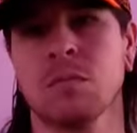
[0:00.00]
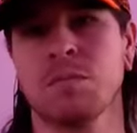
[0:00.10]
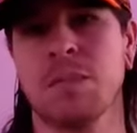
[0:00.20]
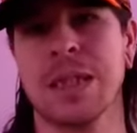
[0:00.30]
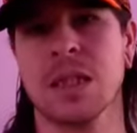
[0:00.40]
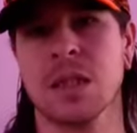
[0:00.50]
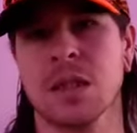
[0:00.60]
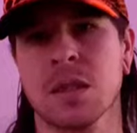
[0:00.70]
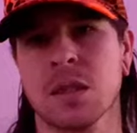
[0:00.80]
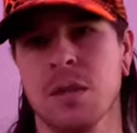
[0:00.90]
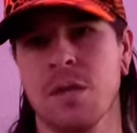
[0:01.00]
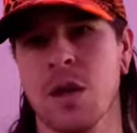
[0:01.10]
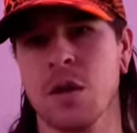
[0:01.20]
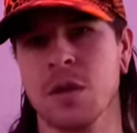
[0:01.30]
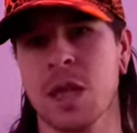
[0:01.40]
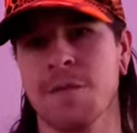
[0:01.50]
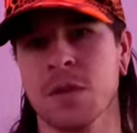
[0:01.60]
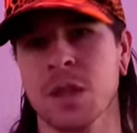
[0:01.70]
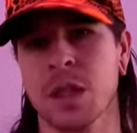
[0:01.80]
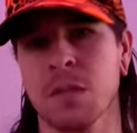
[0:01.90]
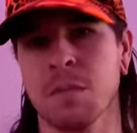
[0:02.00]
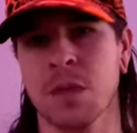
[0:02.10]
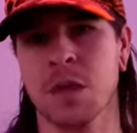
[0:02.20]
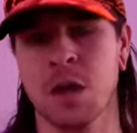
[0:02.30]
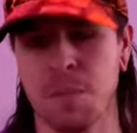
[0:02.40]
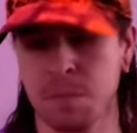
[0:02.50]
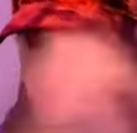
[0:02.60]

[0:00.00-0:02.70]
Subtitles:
but there's definitely, you know,